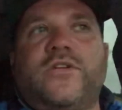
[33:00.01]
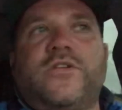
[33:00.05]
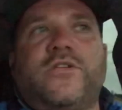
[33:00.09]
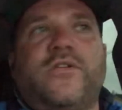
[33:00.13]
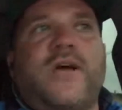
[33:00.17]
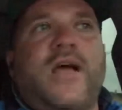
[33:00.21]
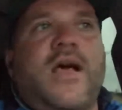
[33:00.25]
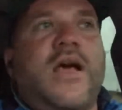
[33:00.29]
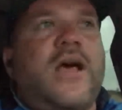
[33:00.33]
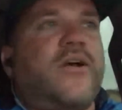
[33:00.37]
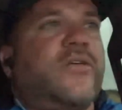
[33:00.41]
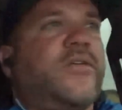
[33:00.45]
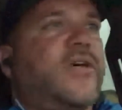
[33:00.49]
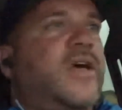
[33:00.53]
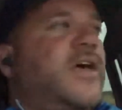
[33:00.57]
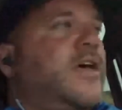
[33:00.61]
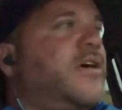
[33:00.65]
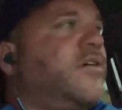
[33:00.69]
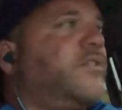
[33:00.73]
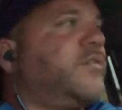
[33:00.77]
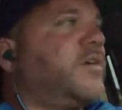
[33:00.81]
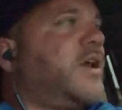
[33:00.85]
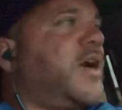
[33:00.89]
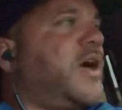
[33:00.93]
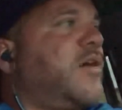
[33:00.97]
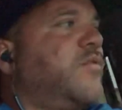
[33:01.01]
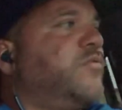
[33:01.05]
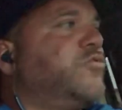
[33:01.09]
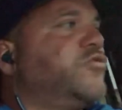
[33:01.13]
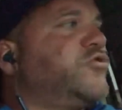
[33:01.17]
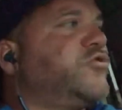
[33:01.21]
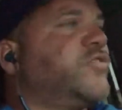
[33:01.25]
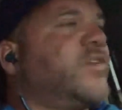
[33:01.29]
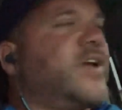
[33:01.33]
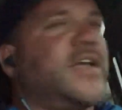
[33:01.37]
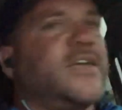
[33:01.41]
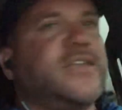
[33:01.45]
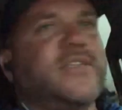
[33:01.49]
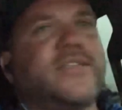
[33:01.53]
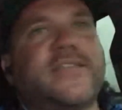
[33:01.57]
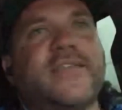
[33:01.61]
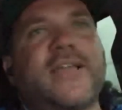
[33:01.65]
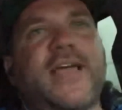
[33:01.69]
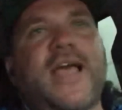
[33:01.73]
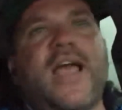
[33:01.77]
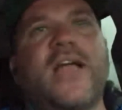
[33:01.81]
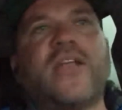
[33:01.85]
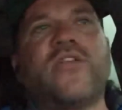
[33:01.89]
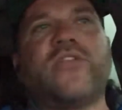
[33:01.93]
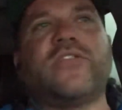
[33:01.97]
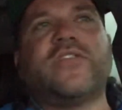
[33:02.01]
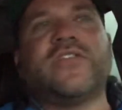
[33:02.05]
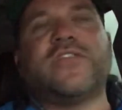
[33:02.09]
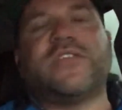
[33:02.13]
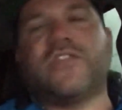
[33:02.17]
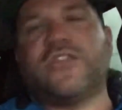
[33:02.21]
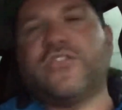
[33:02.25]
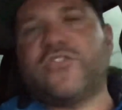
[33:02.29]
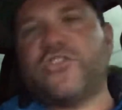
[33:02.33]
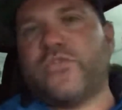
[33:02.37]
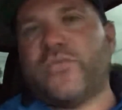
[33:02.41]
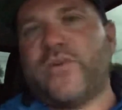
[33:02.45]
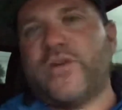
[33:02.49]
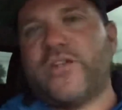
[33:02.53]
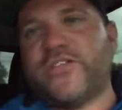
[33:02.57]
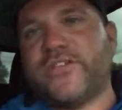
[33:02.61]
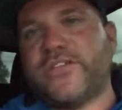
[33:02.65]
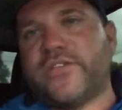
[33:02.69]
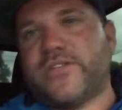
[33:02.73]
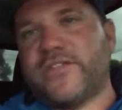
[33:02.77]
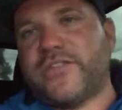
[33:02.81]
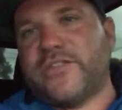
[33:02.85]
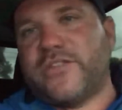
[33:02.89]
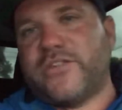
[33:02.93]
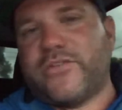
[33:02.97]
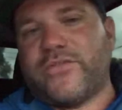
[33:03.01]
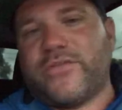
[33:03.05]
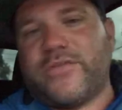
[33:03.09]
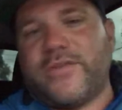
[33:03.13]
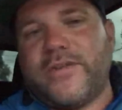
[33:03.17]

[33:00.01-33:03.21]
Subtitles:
how would you guys handle this situation? So,